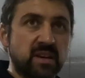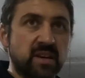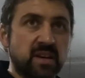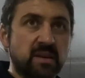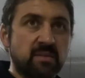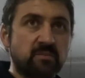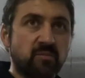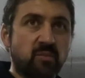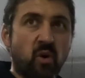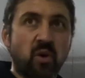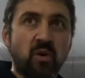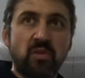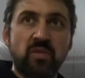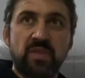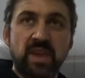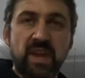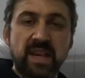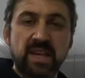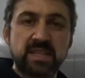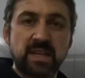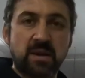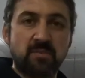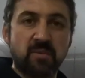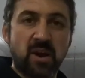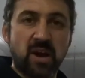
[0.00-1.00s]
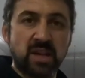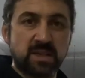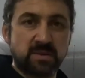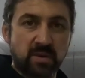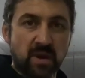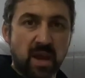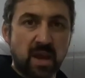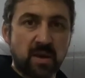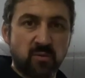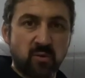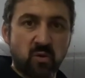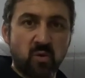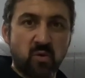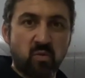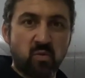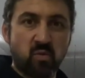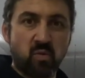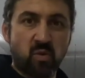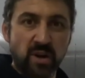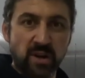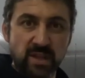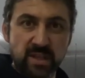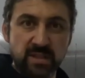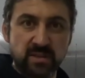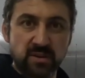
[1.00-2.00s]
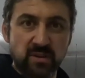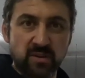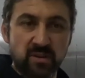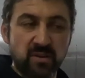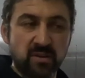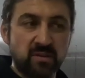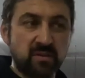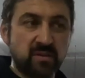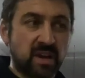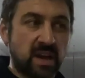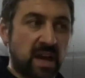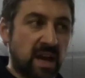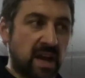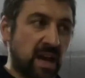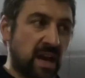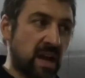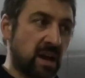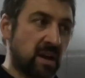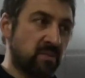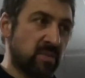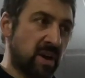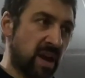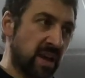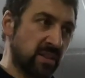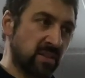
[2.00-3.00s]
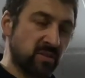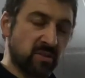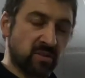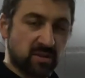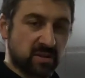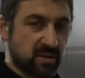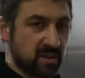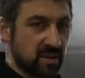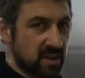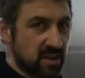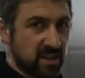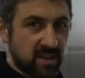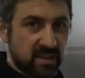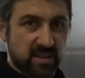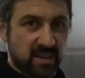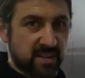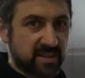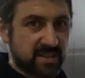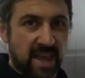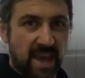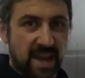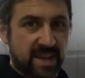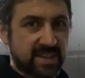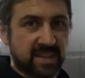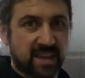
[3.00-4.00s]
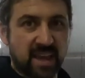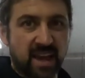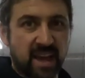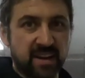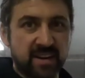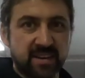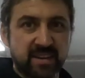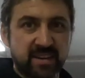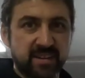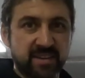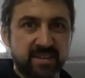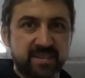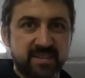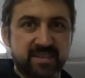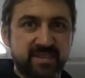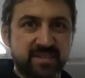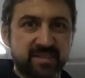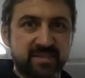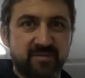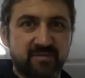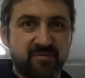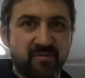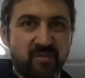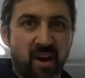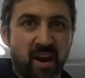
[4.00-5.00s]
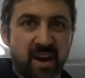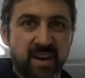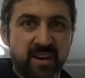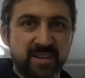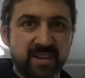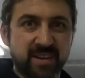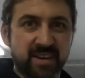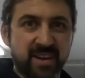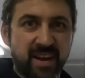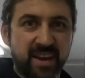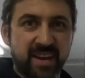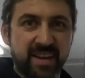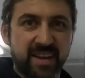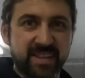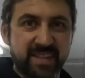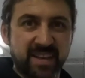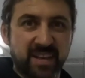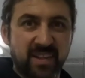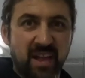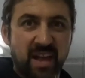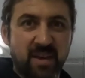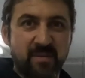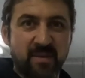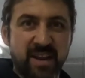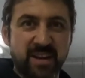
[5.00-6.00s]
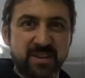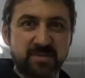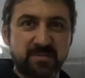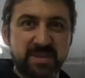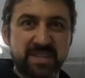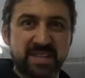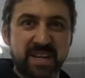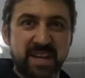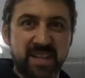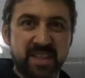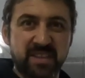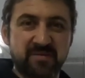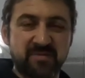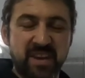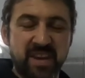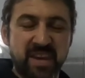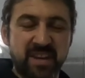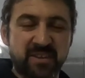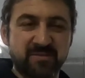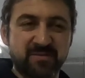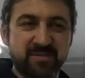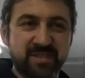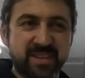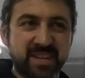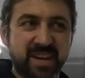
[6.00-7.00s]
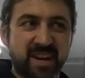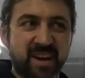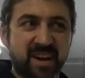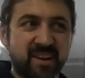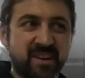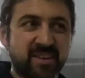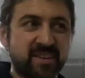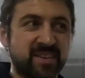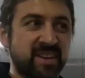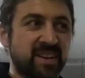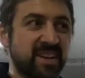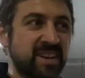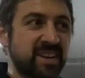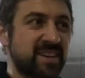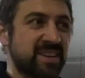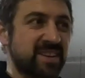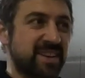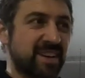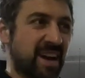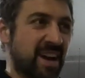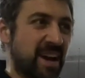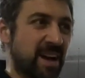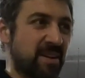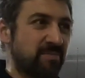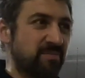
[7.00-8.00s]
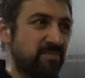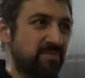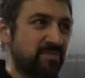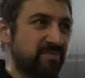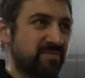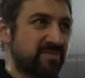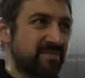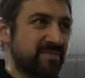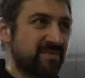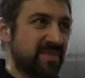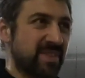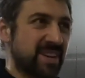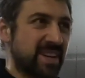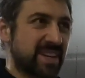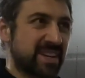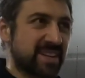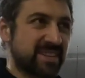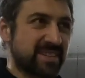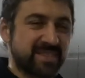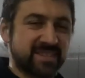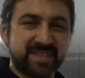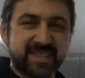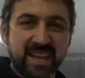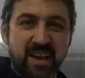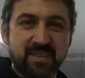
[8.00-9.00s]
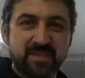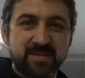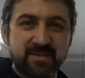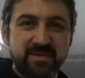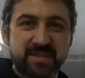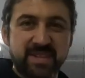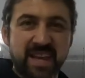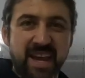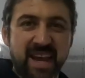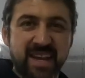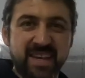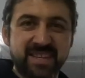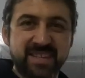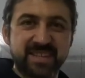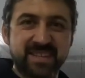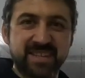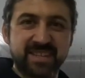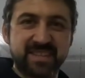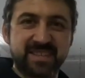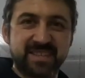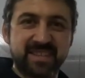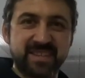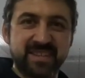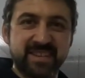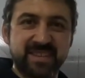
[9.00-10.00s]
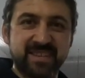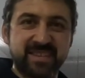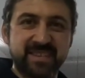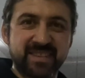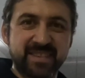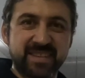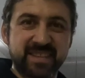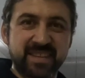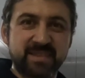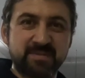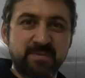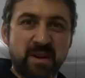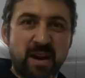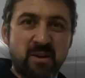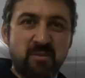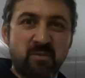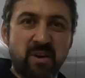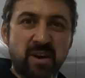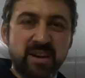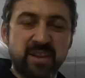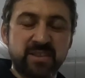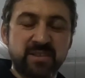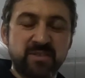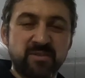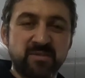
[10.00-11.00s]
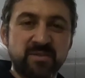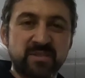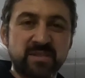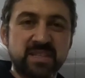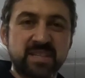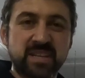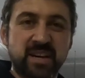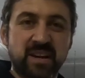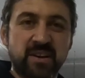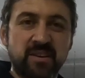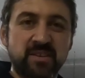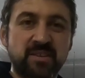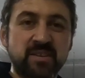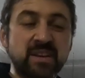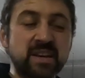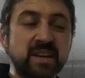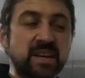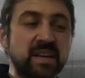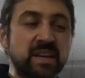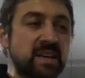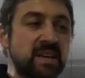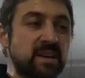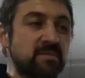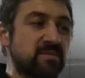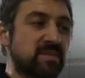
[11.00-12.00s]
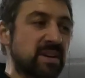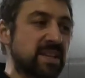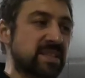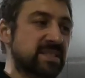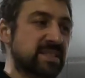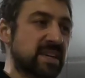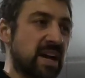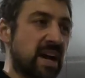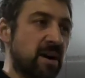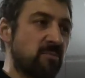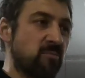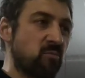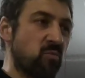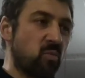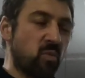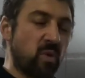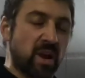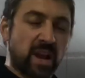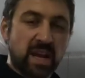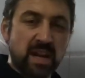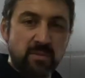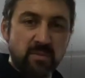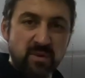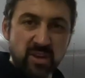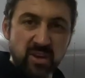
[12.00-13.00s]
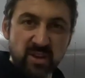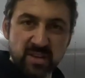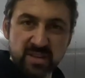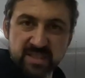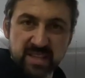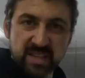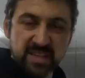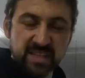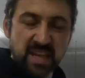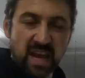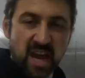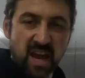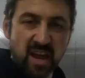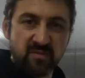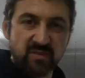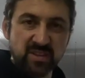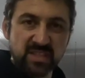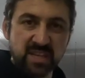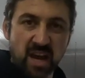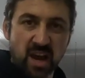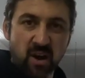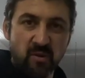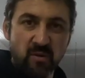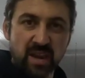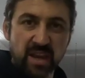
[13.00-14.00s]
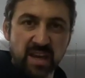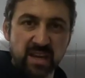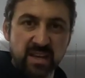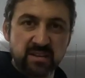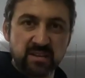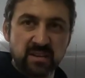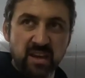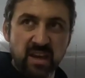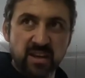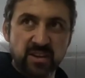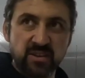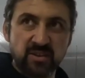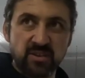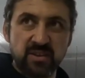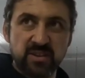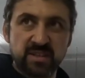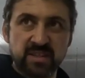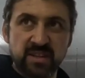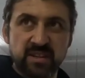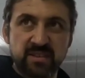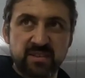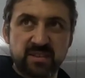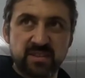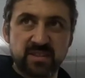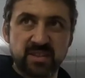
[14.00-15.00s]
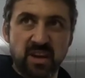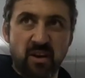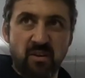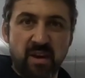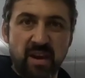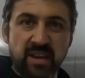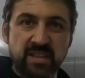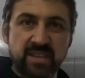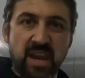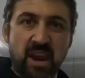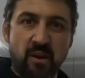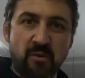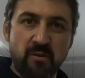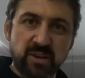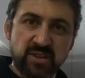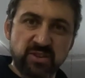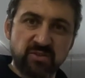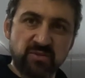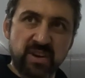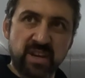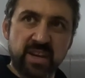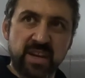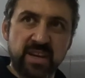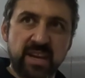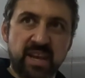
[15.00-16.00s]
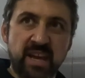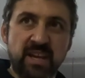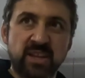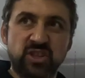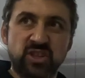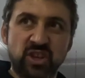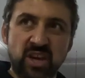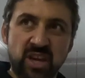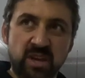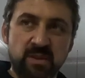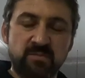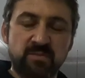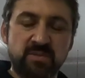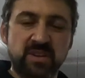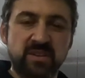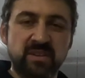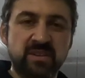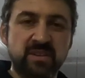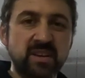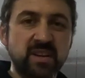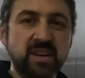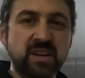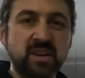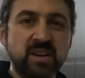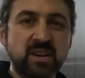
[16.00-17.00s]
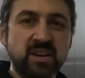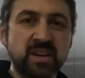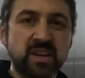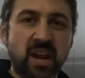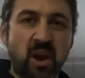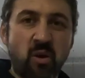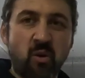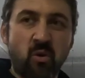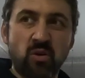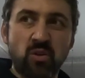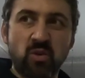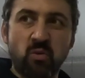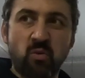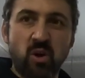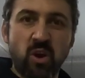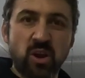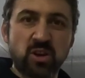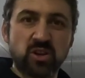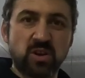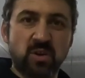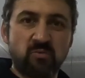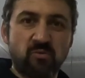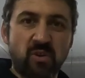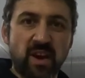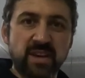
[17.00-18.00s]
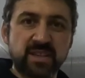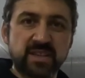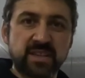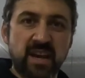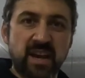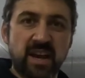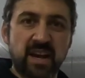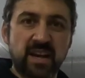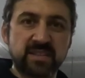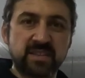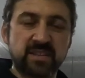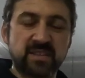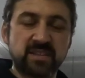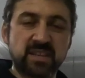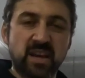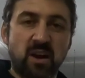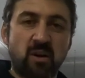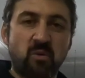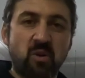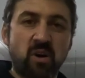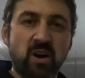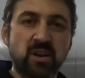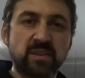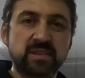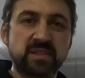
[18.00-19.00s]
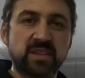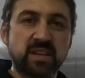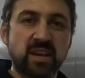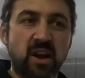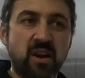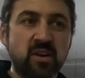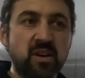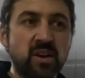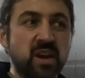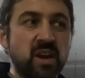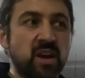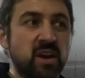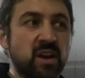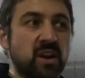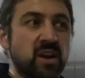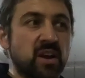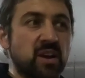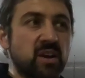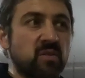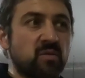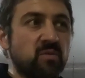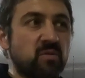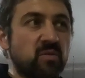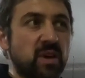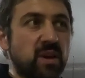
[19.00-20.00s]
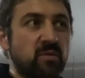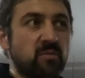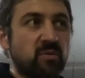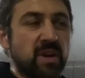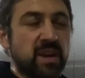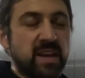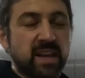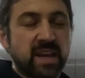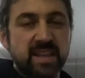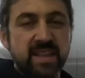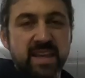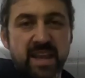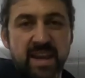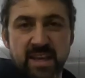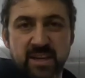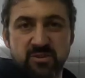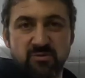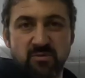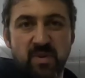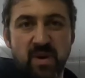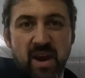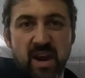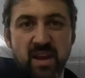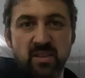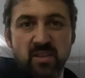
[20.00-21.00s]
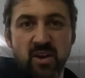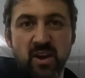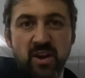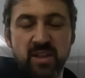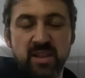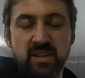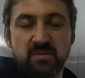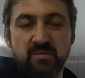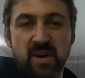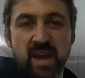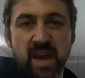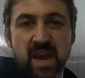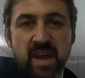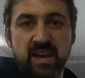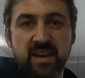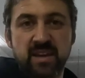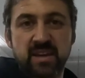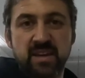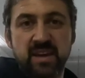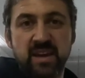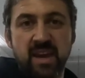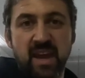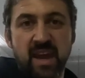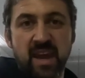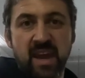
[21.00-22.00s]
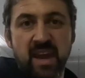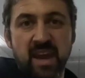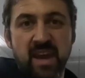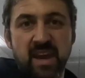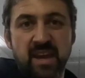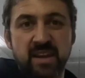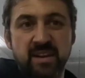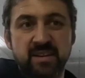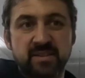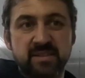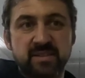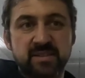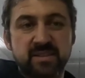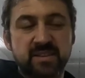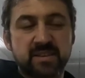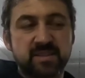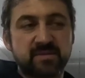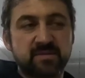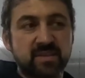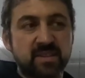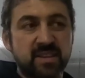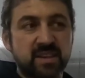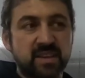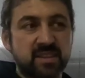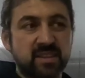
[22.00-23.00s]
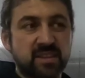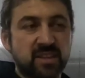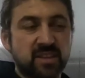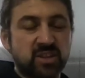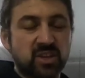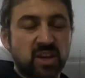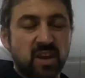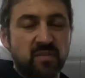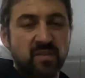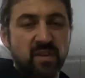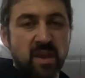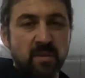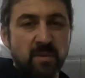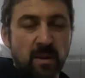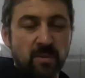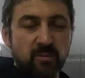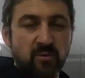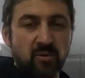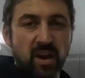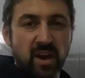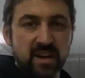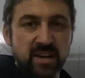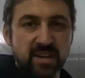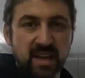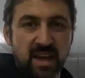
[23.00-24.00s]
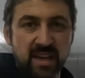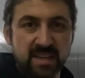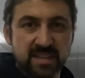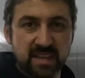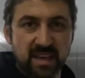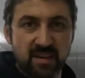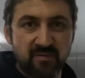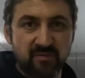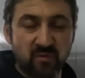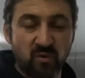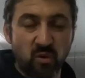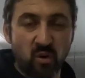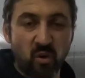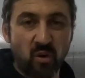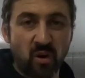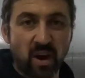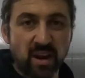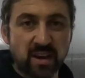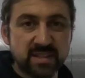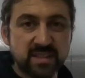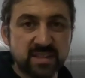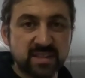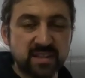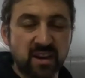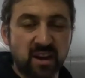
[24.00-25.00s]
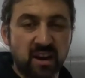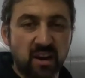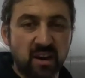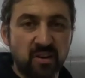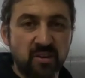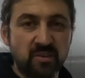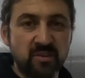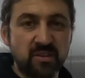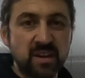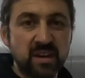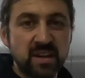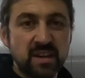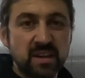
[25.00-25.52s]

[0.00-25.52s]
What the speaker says: important things that most people want to do. And look, the tax cut is great. You know, you get to claim 100% of the vehicle. So when you can save some tax, it's a smart way to do it. So, but we're going to be using this car for towing and using it to tow our territory and our Jeep and, you know, all the workshop race cars and so on. So we need that extra payload in the back, and the GVM upgrade does that for us. So